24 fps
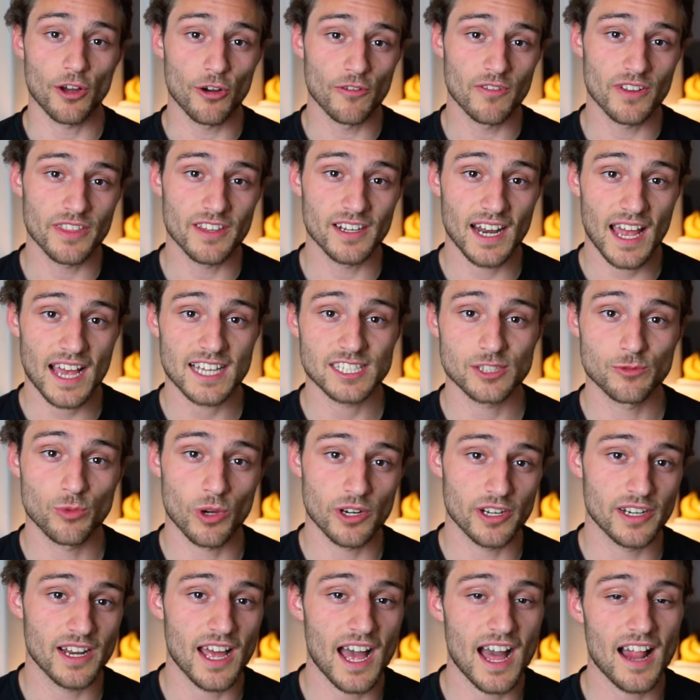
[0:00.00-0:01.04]
over the last
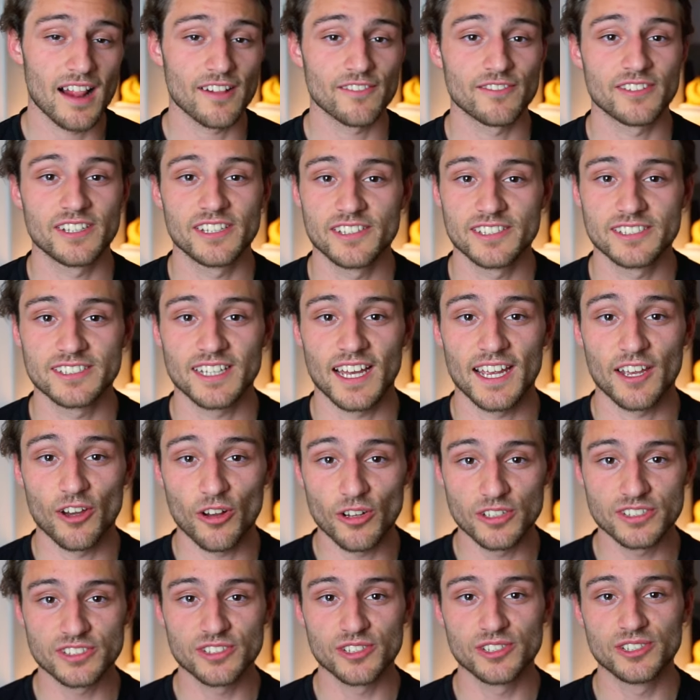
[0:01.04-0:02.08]
1.5 years, I
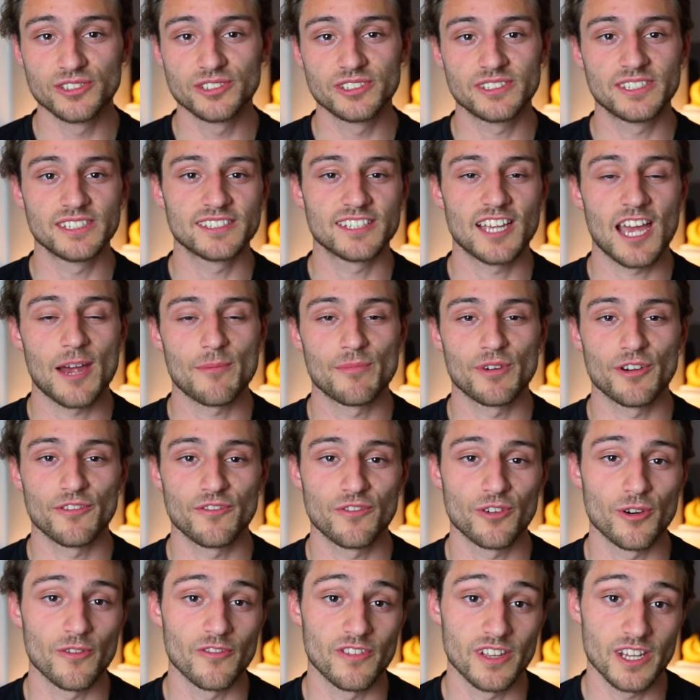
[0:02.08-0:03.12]
also used this camera
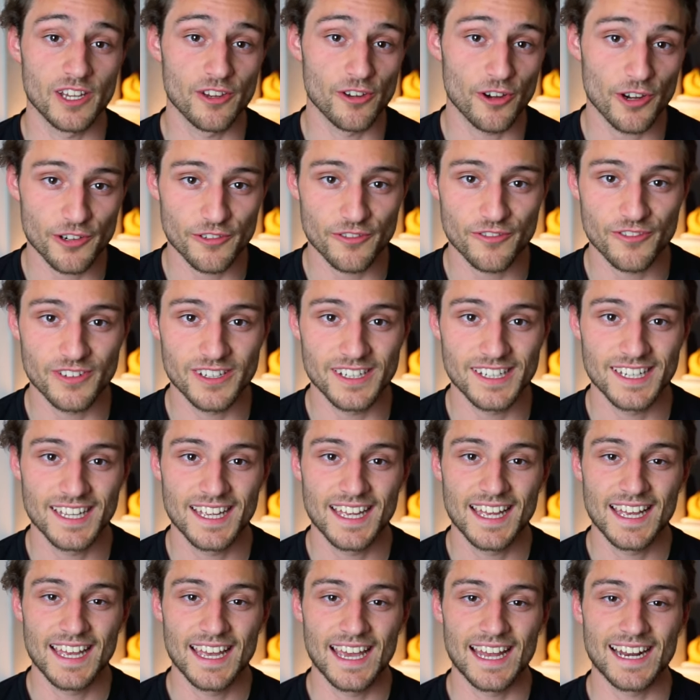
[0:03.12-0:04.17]
for videography,
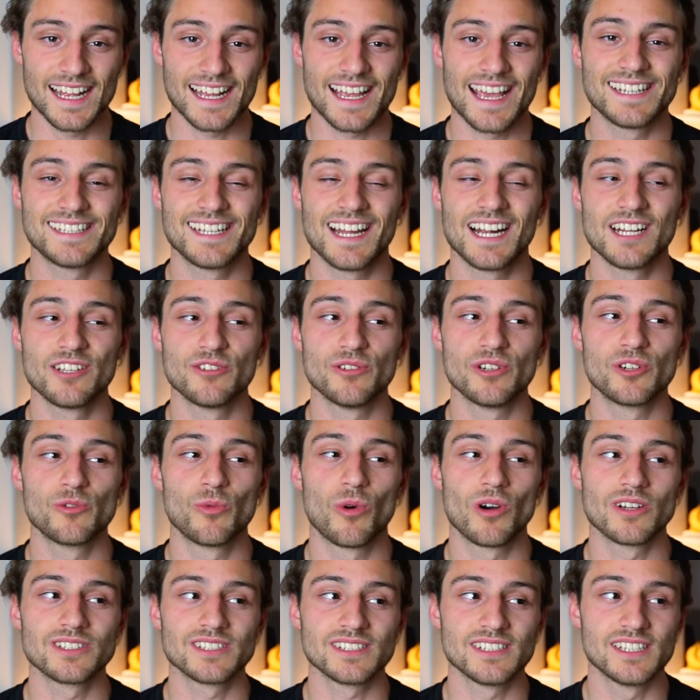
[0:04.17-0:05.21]
and I can tell you it
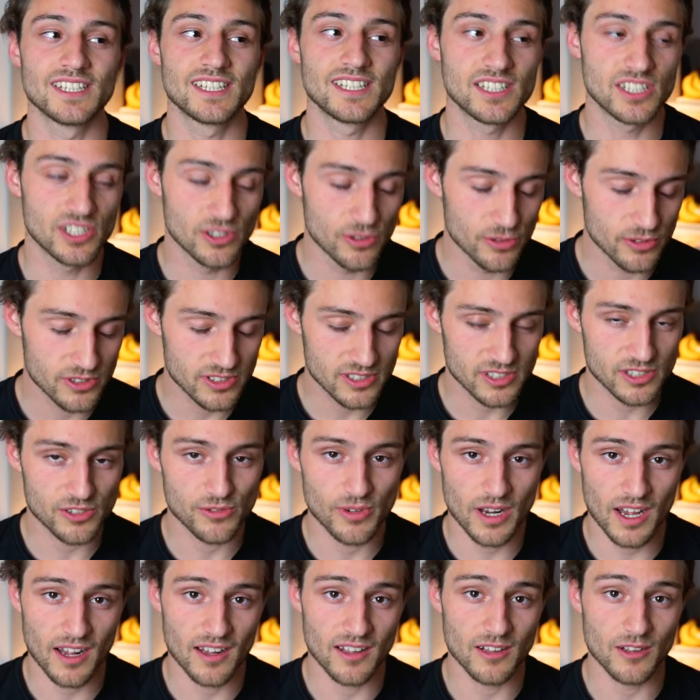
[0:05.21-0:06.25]
was a huge
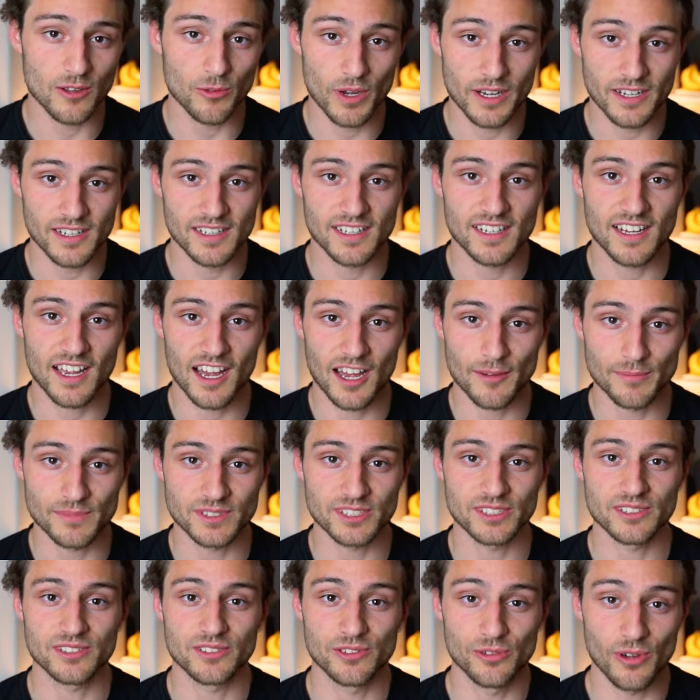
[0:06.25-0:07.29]
struggle when it comes
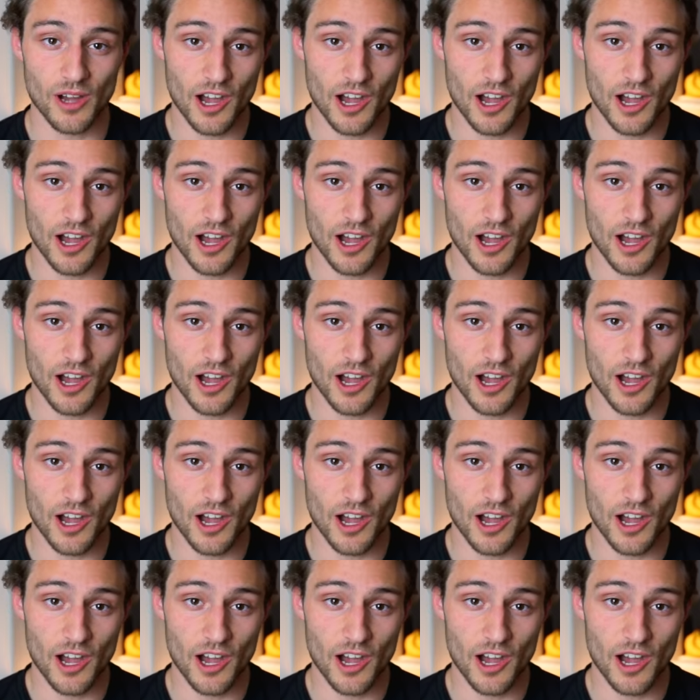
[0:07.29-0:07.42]
to